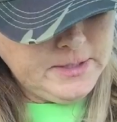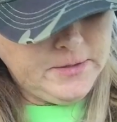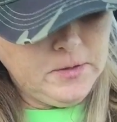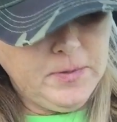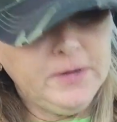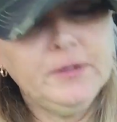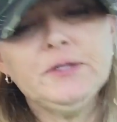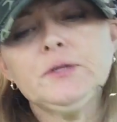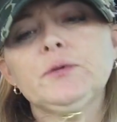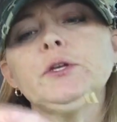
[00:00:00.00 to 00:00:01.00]
another pair. This
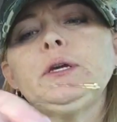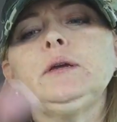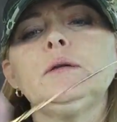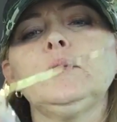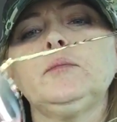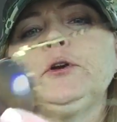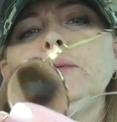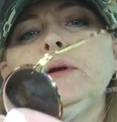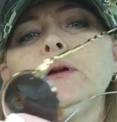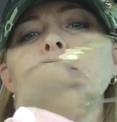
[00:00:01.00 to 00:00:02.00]
is really pretty
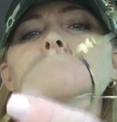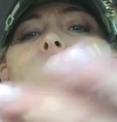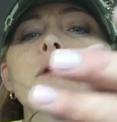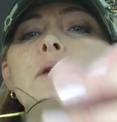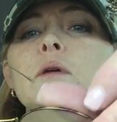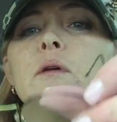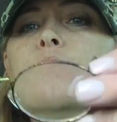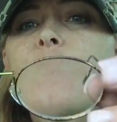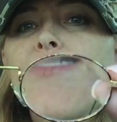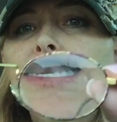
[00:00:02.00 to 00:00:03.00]
pair
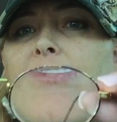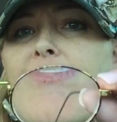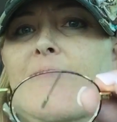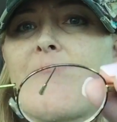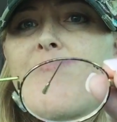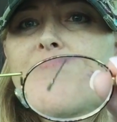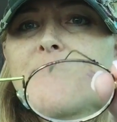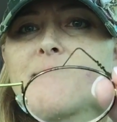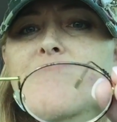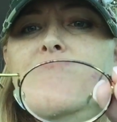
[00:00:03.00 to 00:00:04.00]
for the ladies.